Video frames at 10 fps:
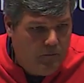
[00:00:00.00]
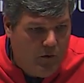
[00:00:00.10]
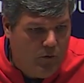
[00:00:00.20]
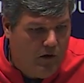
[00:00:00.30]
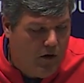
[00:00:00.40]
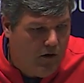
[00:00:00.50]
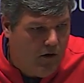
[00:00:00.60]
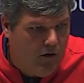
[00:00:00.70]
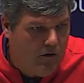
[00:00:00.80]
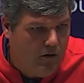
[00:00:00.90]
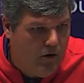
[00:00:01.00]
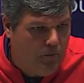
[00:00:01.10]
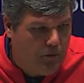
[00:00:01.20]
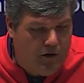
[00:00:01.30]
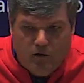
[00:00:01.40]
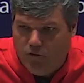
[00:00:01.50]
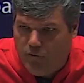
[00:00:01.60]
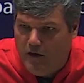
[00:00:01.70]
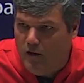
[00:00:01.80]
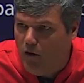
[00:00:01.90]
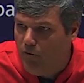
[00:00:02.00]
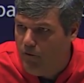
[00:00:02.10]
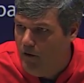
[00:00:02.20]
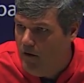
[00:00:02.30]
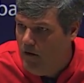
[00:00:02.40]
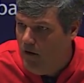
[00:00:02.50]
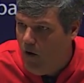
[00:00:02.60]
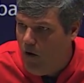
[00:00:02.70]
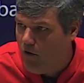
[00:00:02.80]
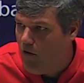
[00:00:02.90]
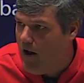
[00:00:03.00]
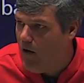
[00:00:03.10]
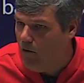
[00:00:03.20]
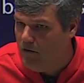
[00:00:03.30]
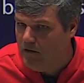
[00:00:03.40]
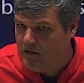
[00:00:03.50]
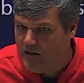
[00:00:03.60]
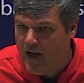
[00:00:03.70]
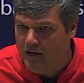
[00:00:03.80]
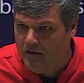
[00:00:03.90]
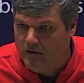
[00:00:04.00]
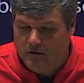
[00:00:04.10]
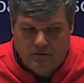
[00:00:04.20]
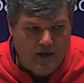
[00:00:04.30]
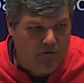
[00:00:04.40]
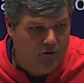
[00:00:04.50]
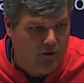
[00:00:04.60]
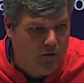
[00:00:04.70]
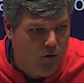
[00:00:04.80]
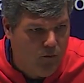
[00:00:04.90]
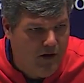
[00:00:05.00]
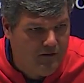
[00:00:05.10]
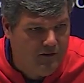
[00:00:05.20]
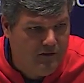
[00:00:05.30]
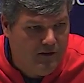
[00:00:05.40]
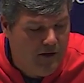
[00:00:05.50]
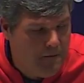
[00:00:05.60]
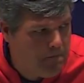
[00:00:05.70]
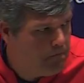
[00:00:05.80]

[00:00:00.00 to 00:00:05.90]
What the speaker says: I mean, our players feed off our crowd and excited to have another home SEC game.